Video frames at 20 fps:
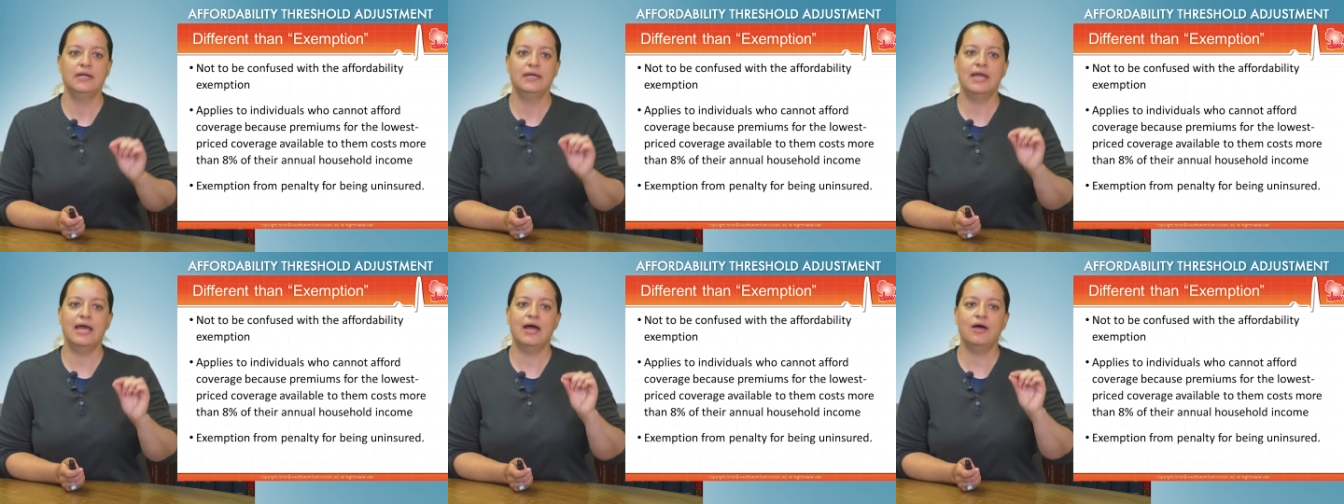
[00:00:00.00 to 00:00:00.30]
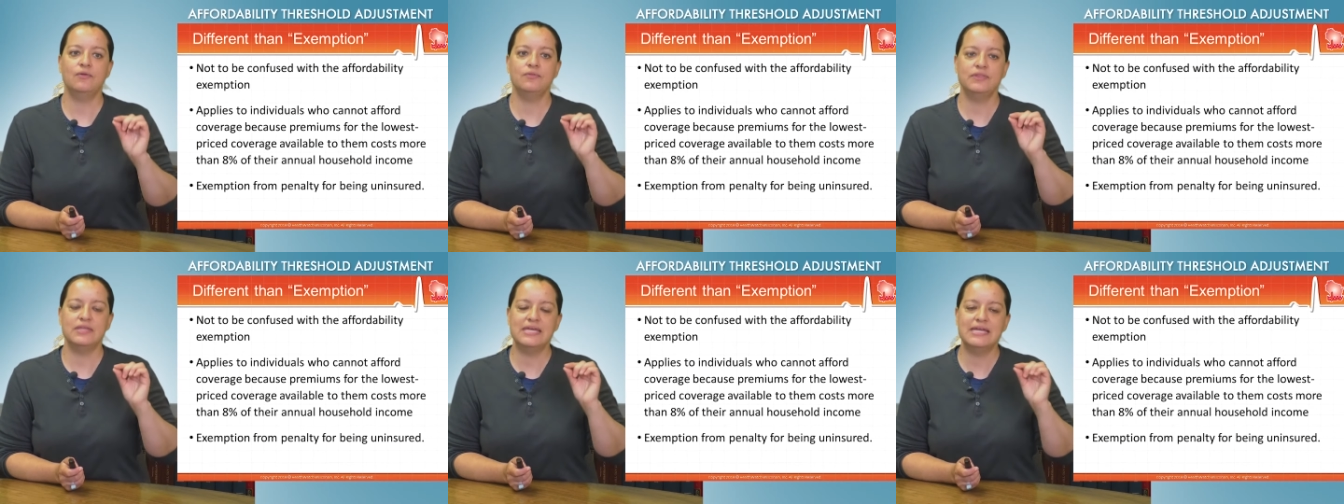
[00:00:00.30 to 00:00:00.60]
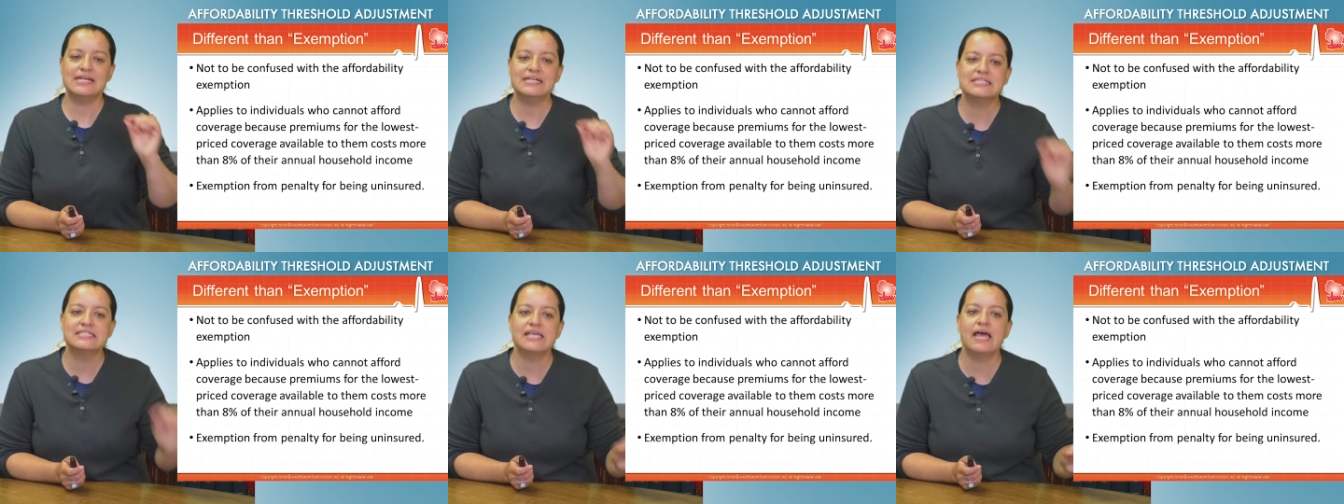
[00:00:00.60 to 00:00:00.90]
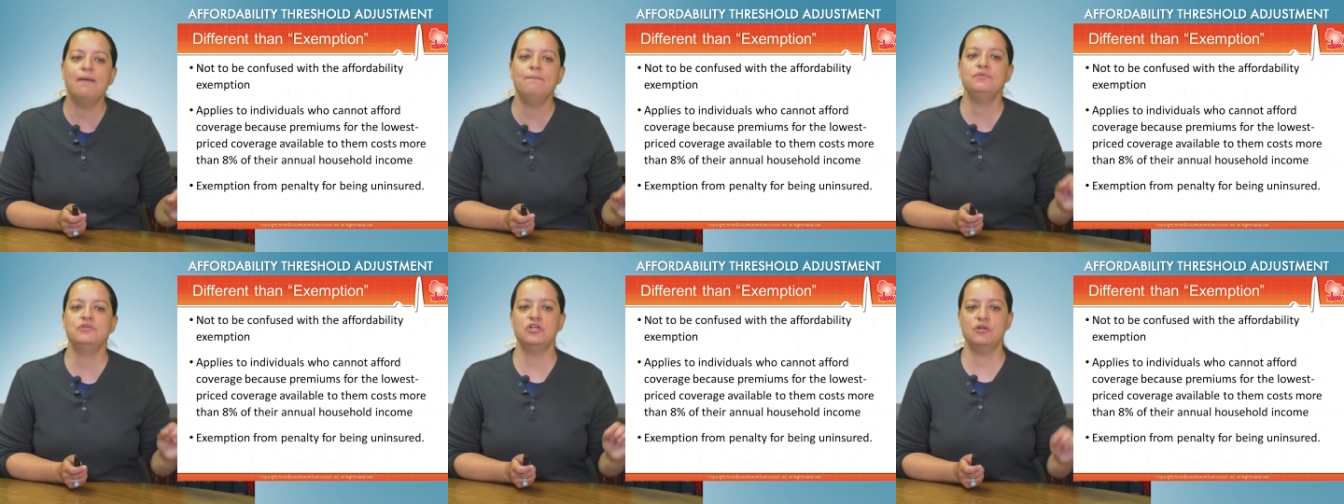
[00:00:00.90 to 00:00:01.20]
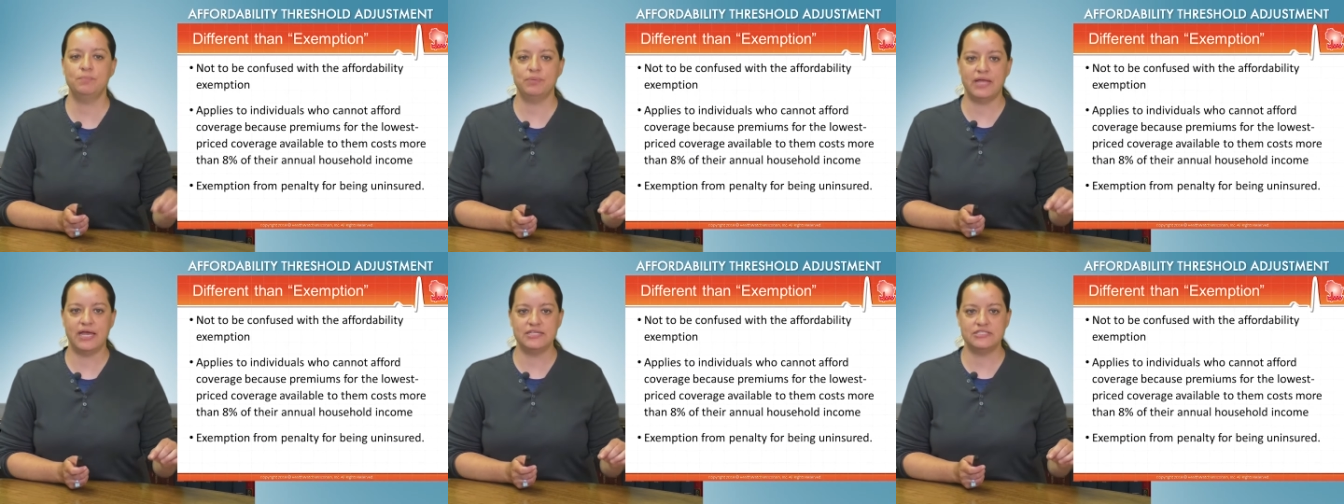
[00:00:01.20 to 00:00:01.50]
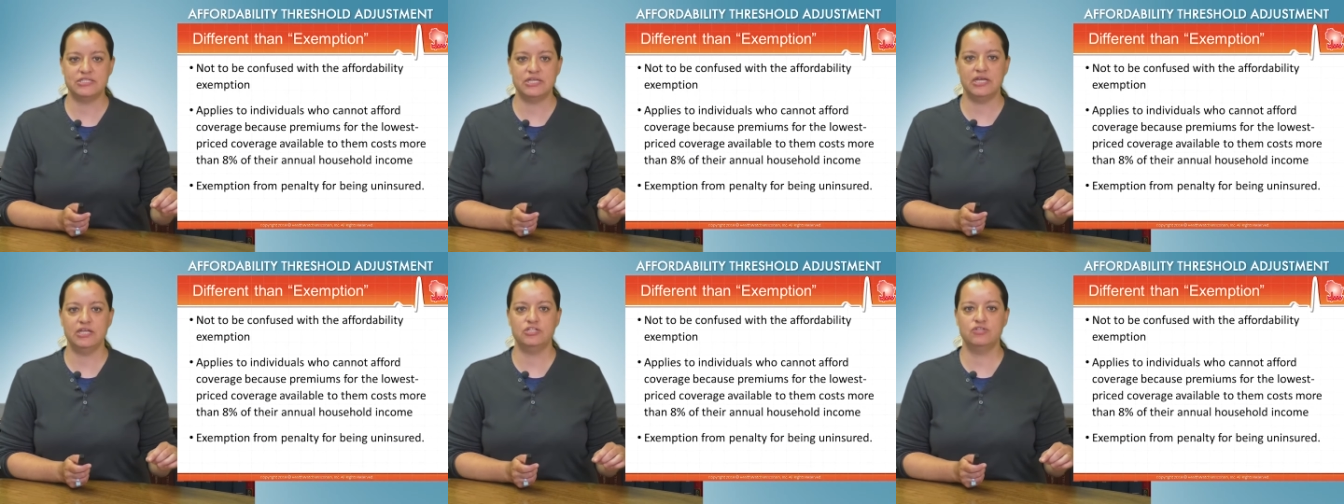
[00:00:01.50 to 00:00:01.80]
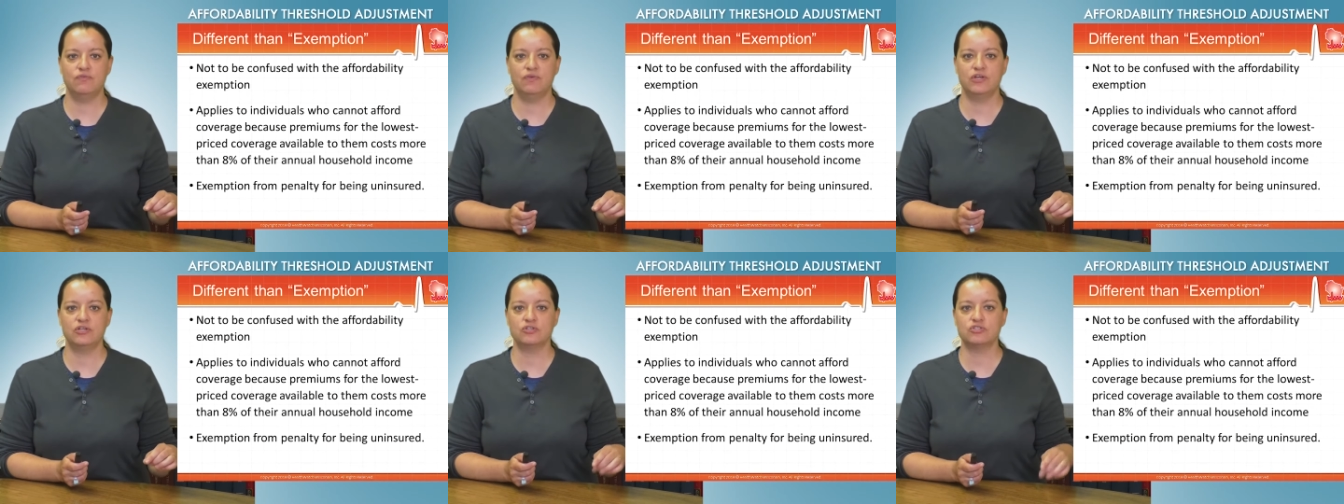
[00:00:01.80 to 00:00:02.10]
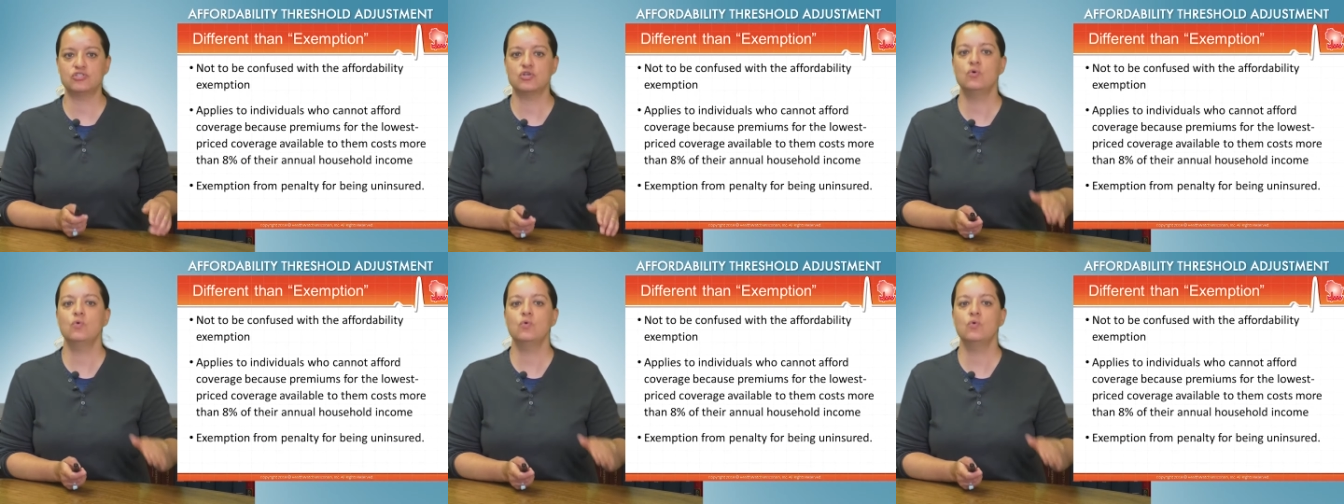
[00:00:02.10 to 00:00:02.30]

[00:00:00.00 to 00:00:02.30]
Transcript: Now, the exemption applies to individuals